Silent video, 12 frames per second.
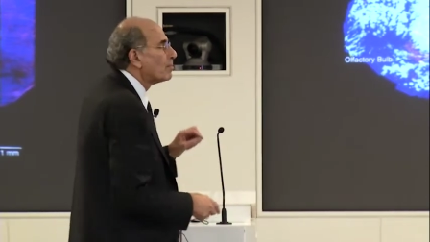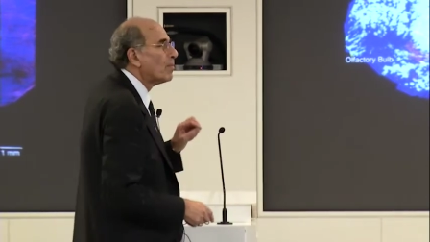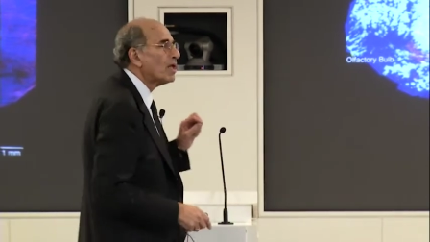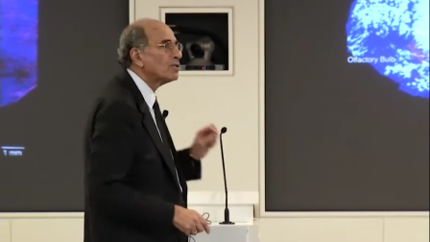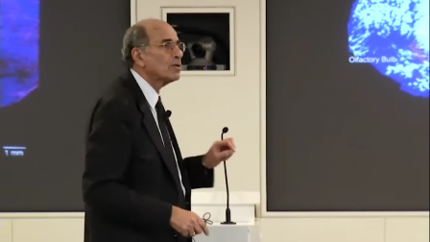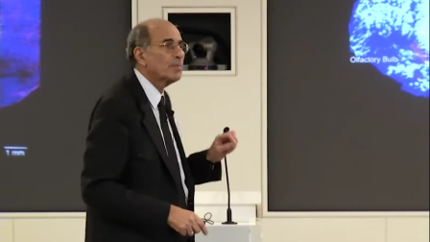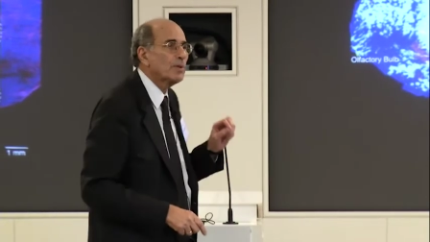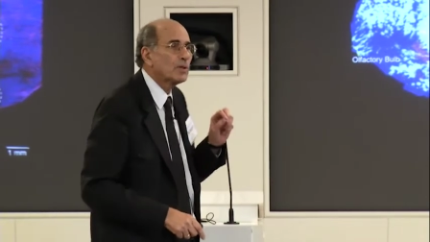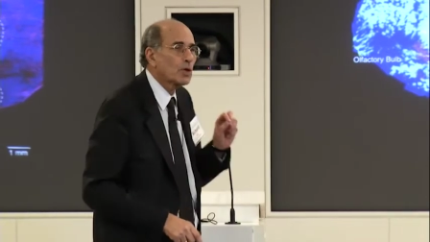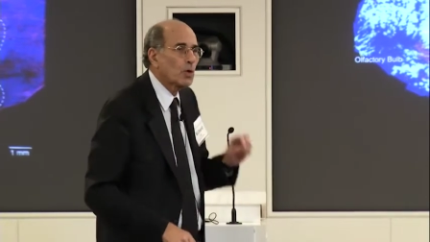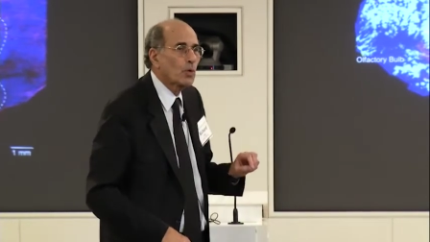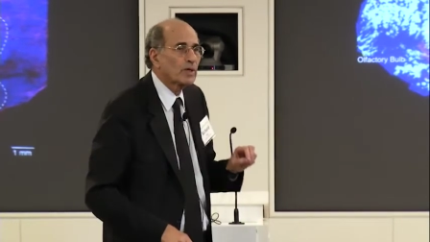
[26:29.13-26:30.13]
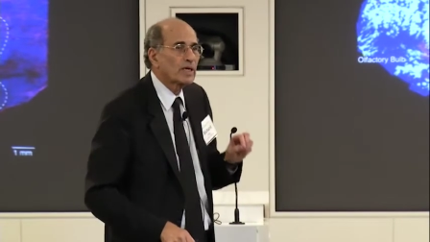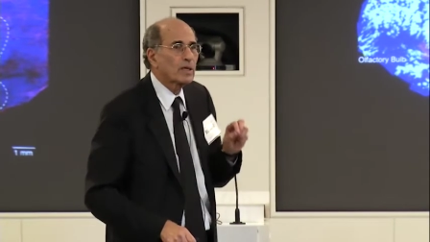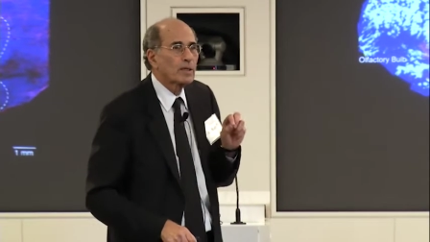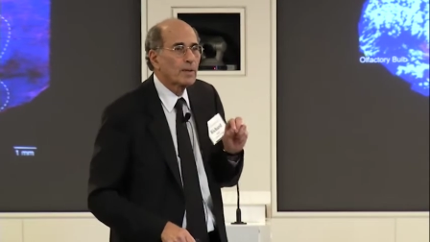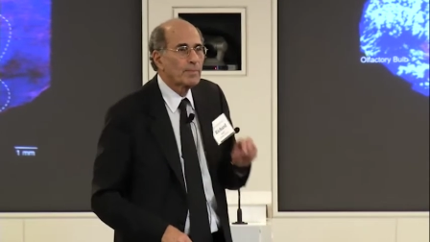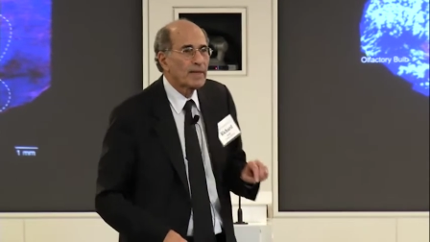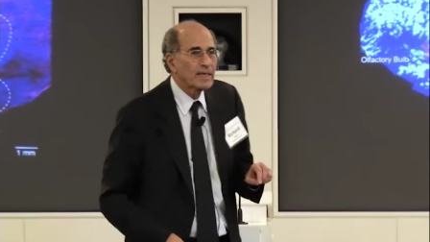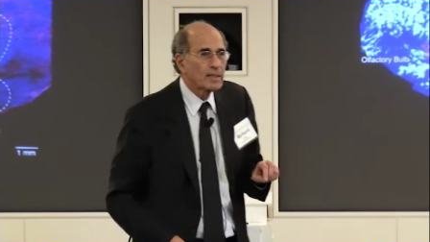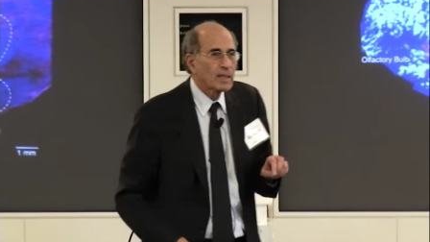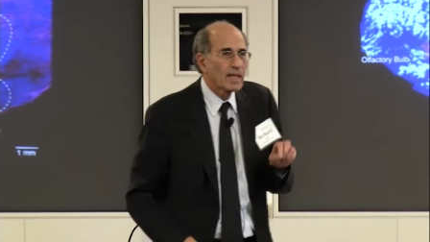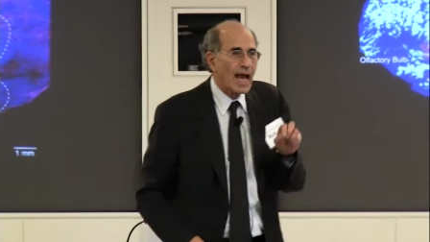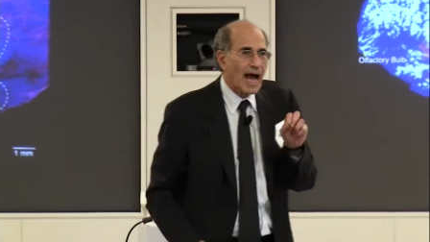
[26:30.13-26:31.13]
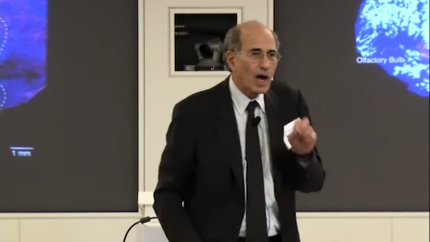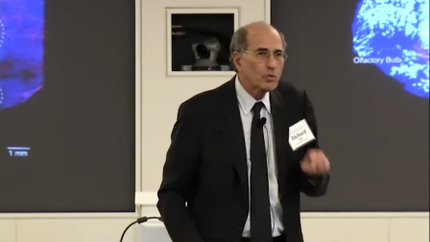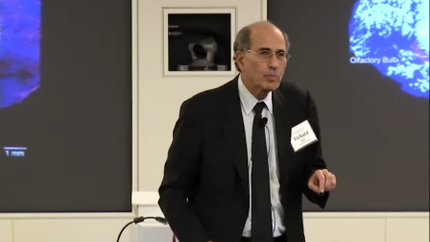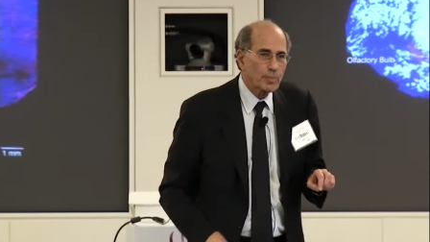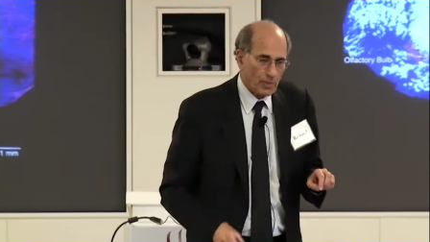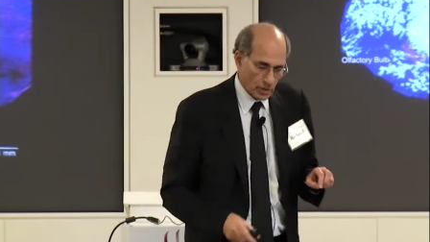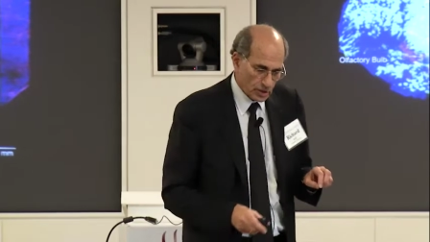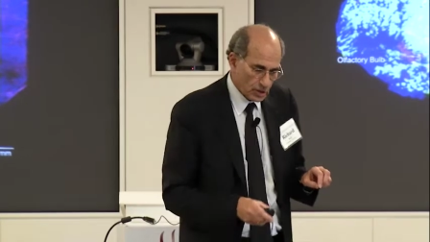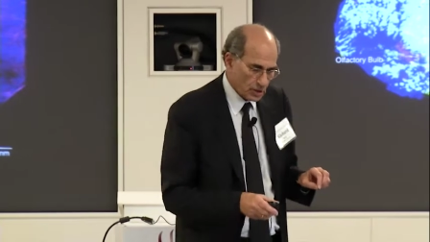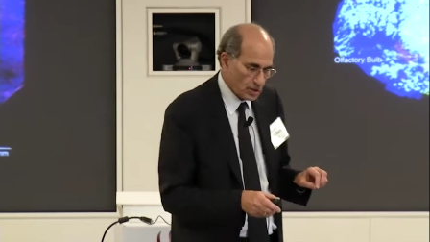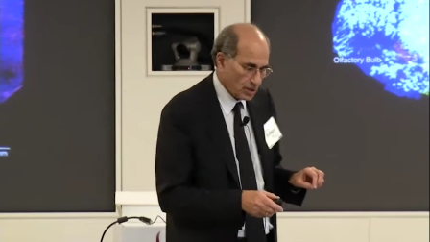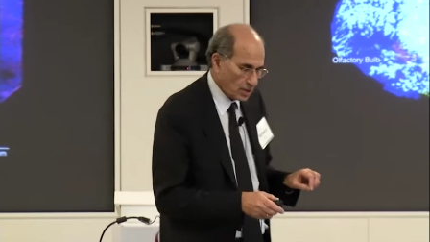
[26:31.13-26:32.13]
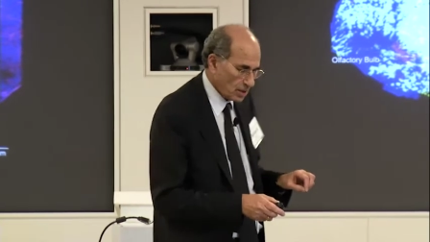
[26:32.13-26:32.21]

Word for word: multiple cortical amygdala outputs